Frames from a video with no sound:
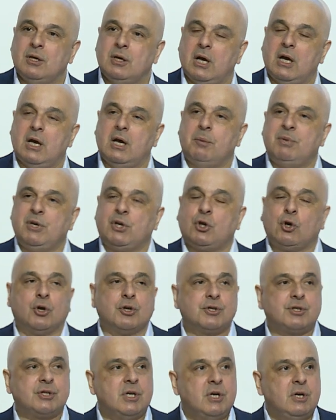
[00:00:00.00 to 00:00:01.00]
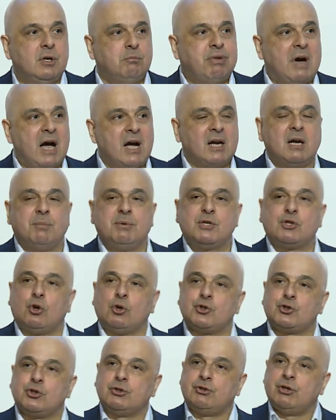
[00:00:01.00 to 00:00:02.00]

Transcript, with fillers: Uh, because PACAP is also